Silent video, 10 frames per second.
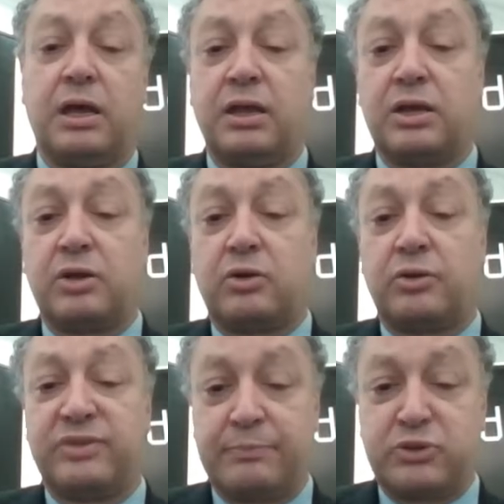
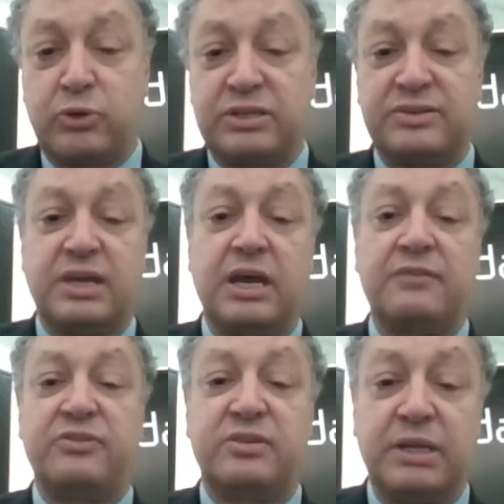conceptual design,
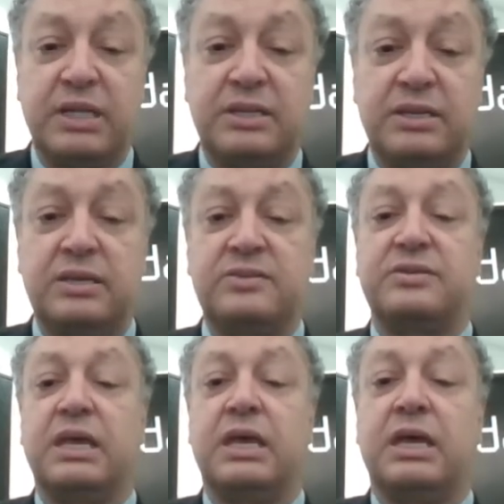feasibilities,
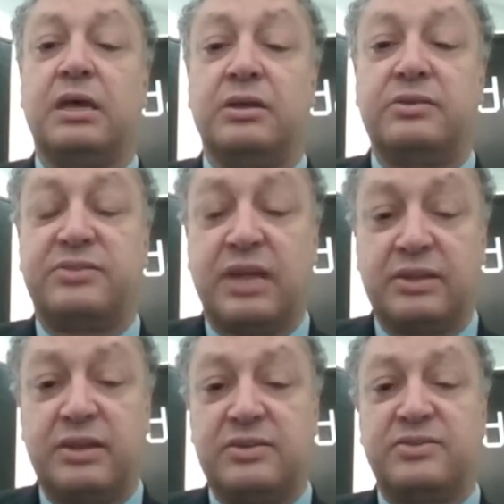the
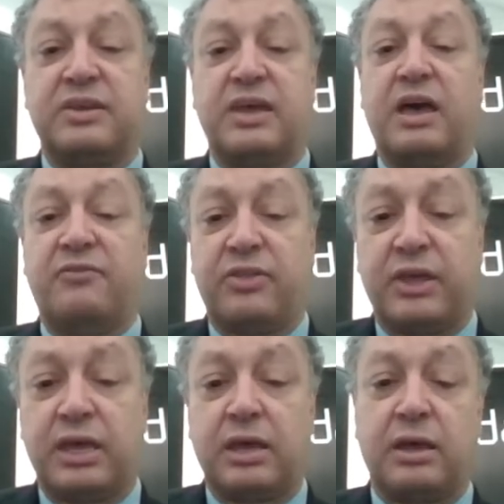studies,
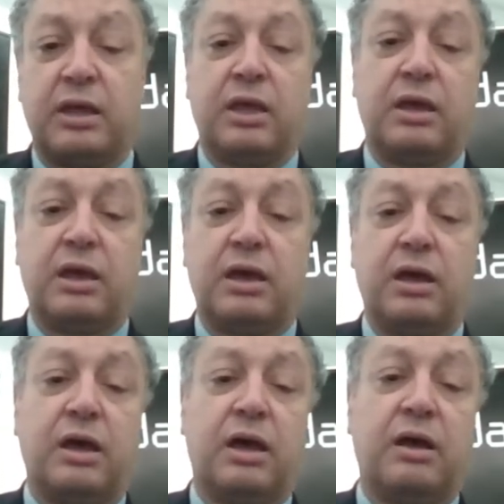everything
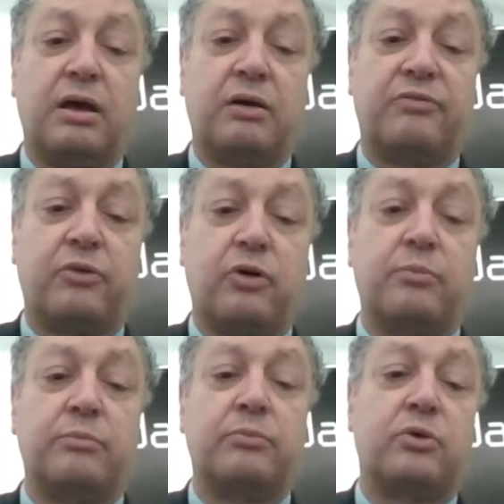
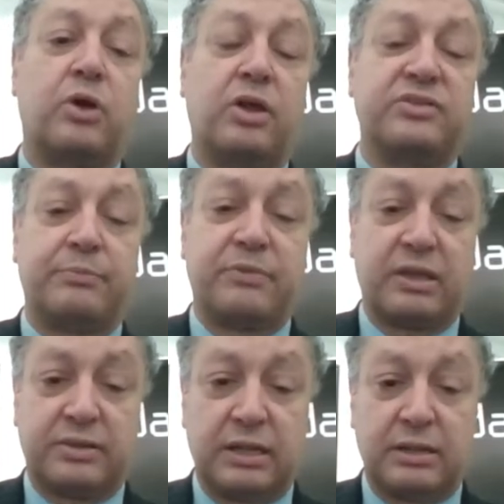from concept
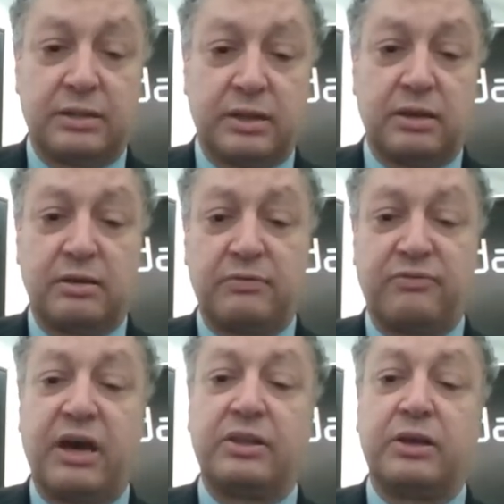until
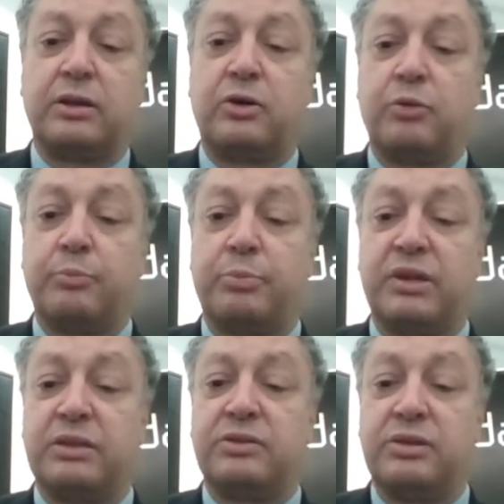final
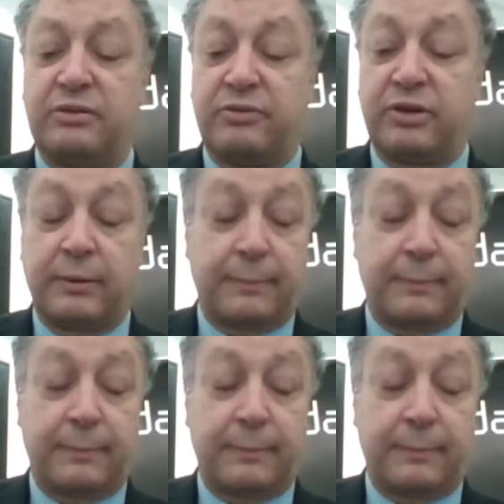complete delivery.